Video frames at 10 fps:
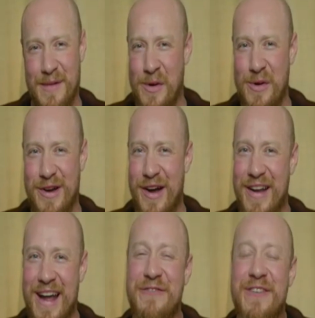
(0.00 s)
Oh
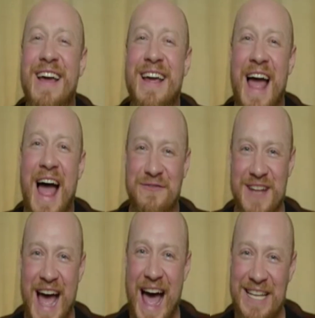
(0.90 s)
God, I feel like I have
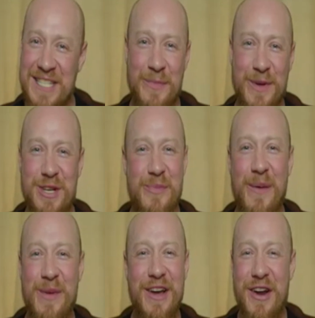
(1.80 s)
to ask, but you're
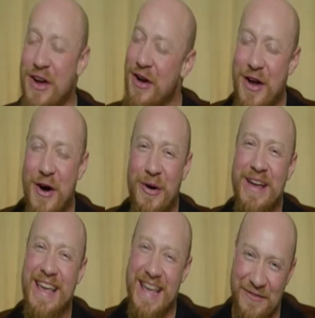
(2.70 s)
probably going to go, no,
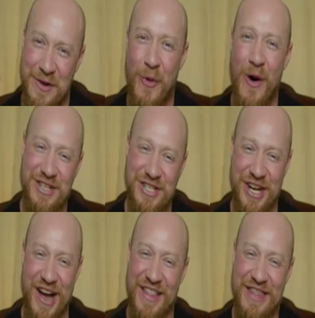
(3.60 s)
you have to watch
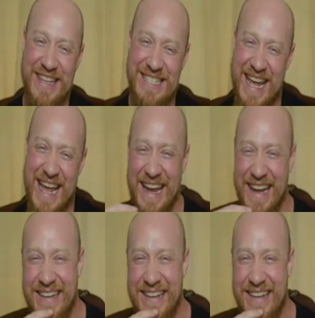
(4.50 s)
on the day.